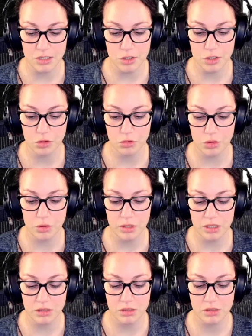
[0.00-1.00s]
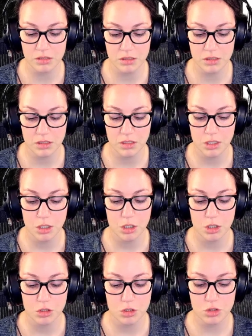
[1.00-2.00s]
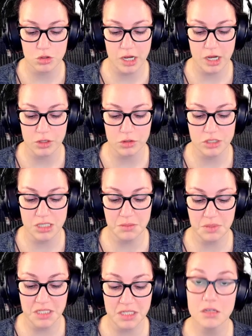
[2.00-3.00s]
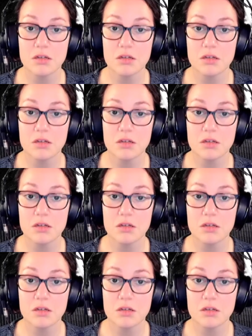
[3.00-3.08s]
congruent to triangle CBD.